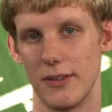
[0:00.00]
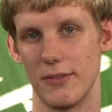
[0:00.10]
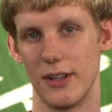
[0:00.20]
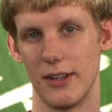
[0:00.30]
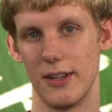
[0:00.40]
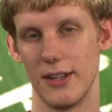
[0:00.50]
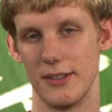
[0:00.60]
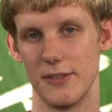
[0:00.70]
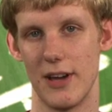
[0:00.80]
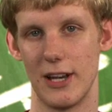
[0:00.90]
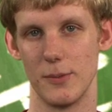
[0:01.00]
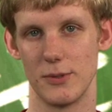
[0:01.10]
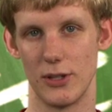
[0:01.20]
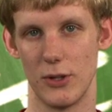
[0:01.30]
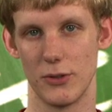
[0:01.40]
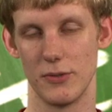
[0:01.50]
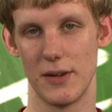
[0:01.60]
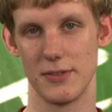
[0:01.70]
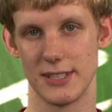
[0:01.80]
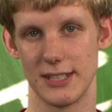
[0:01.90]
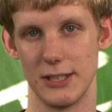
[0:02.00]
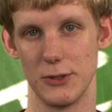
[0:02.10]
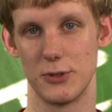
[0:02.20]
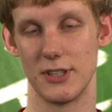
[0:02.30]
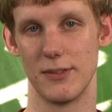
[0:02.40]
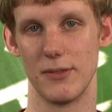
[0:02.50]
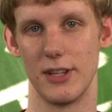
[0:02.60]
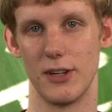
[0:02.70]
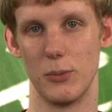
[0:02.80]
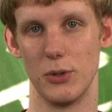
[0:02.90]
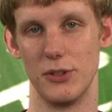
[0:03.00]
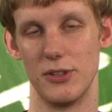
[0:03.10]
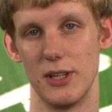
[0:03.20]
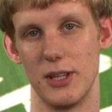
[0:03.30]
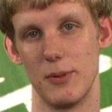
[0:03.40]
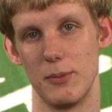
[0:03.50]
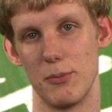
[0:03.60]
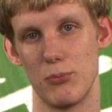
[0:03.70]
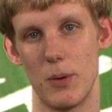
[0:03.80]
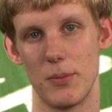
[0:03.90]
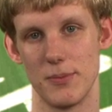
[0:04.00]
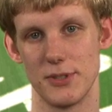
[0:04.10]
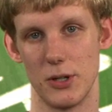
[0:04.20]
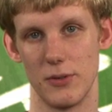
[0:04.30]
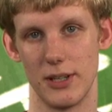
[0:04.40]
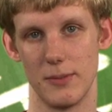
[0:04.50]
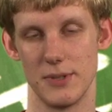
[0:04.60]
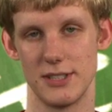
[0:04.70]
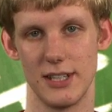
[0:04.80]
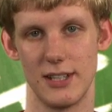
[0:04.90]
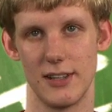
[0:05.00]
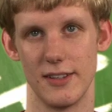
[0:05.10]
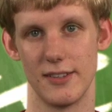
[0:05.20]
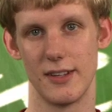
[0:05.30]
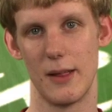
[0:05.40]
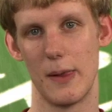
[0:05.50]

I've developed a lot of other skills which I didn't think I would. I mean, with problem solving in particular, there's